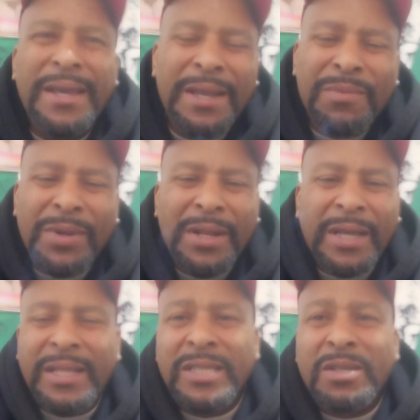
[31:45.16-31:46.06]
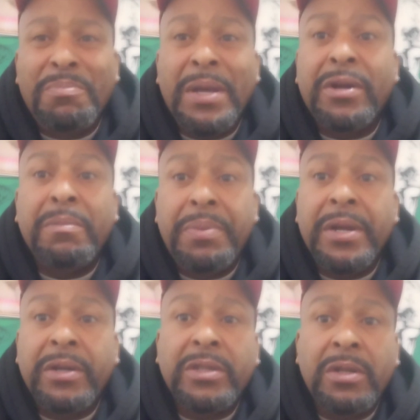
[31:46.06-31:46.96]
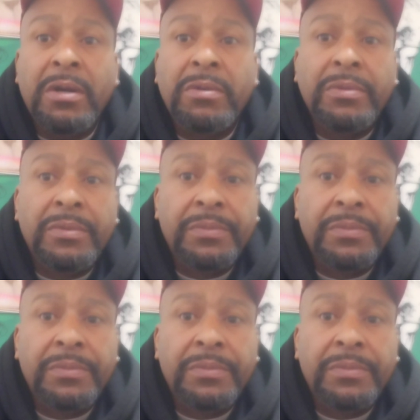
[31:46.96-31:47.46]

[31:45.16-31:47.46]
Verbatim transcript: ain't really like that's a better comparison though.